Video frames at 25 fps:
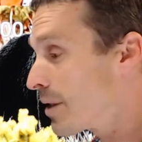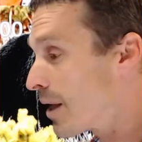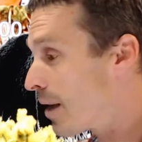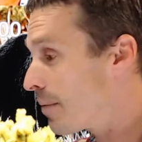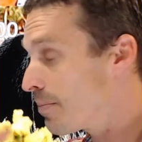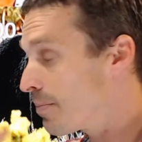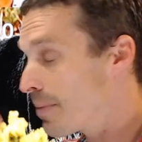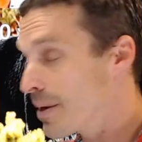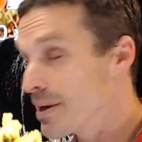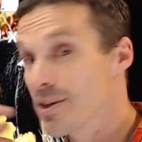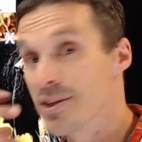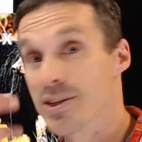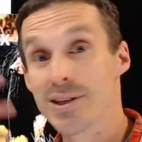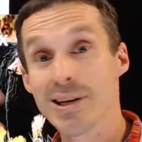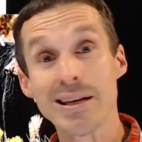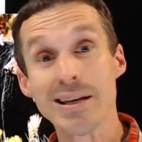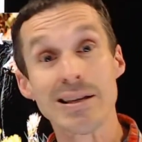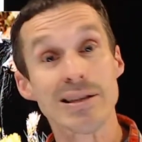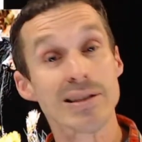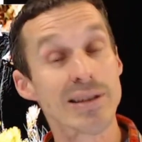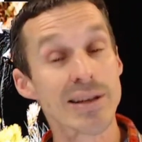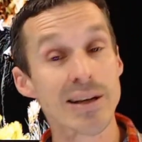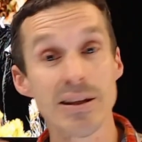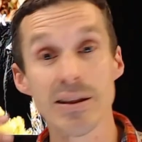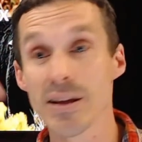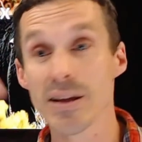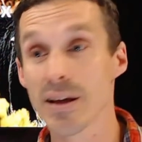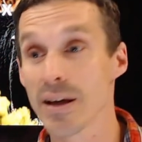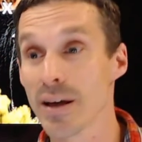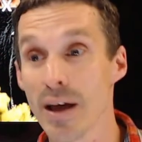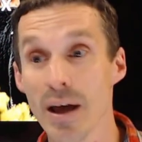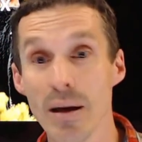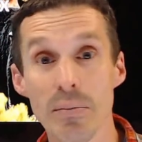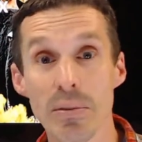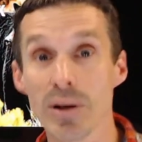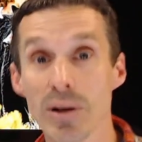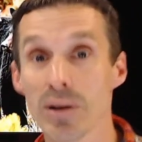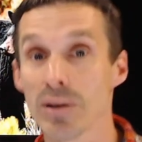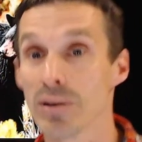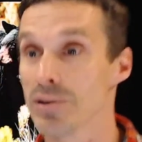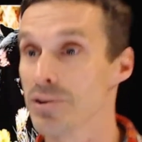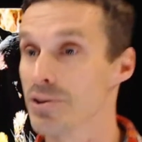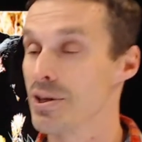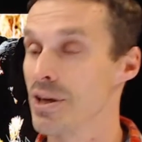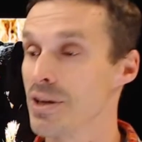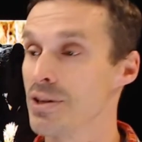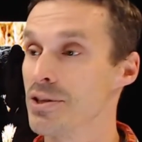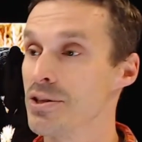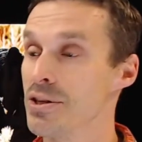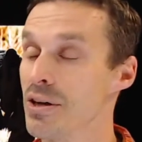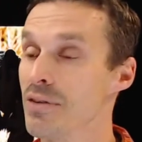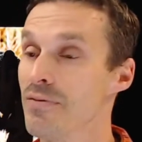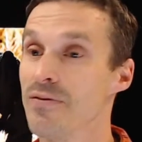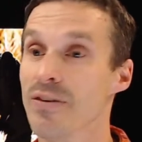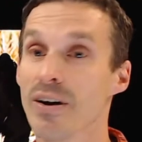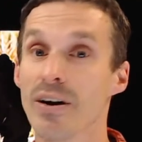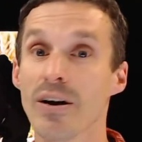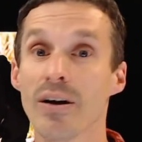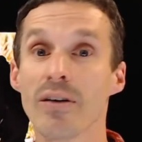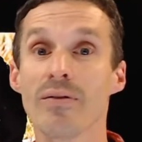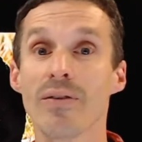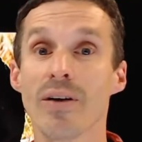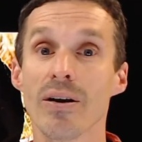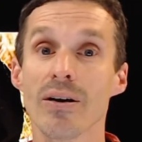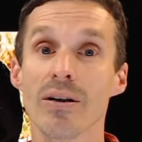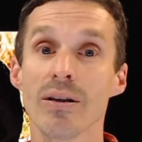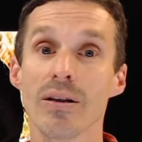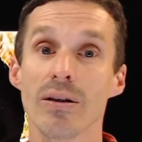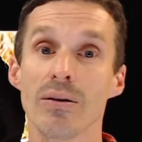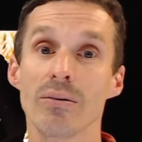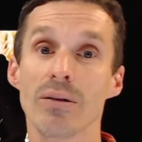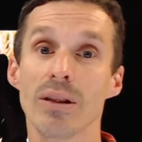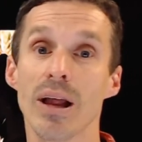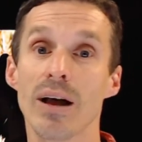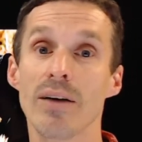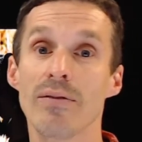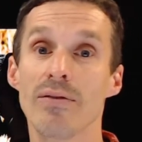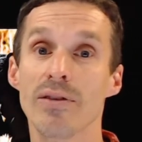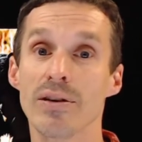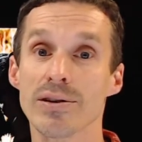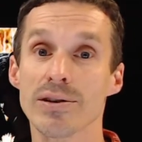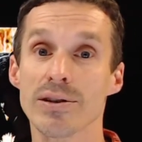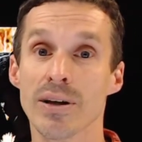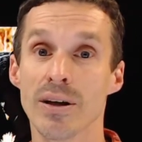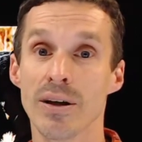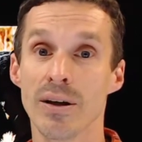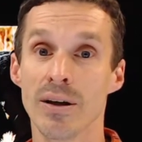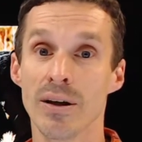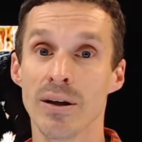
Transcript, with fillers: that by sensing the chemicals, sensing very, very low levels.